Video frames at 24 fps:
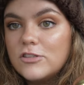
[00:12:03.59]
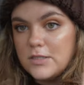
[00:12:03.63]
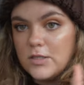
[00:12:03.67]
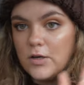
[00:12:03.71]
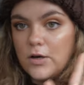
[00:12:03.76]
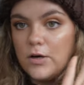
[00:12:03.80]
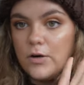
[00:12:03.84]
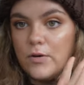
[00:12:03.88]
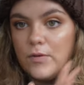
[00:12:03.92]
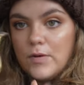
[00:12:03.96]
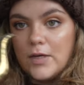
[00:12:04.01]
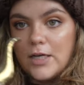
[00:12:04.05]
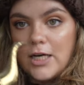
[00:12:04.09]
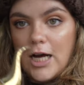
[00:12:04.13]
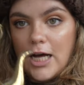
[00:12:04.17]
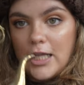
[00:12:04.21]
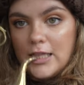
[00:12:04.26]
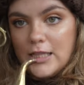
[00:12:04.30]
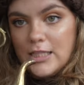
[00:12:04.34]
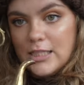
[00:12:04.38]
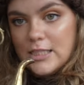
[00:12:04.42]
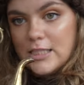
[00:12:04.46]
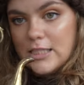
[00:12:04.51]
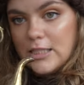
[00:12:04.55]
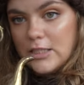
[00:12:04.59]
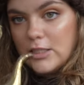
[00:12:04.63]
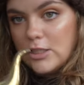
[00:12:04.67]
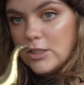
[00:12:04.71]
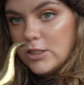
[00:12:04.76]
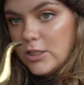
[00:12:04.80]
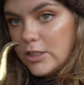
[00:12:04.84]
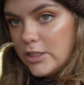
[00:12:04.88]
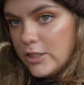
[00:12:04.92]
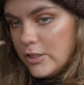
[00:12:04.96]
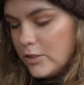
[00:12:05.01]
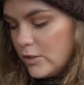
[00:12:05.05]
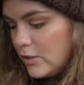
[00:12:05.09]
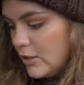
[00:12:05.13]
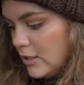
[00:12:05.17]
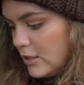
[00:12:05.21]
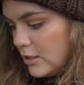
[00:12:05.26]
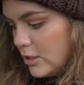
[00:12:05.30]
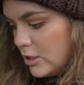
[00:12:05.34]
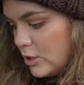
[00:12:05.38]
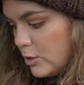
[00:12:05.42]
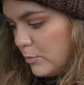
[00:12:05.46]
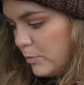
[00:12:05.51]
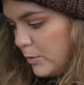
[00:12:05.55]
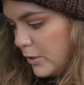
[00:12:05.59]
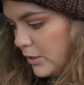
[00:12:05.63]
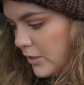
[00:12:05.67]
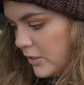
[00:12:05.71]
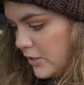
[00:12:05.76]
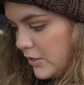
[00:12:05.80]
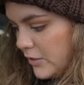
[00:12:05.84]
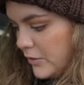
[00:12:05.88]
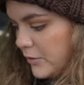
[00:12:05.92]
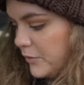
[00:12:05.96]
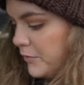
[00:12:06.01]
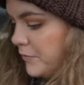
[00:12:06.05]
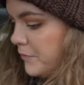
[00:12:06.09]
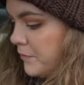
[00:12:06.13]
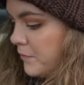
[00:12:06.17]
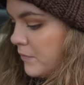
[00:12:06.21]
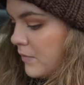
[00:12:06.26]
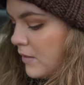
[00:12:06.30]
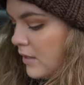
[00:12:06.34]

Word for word: So got this little dude, super cute.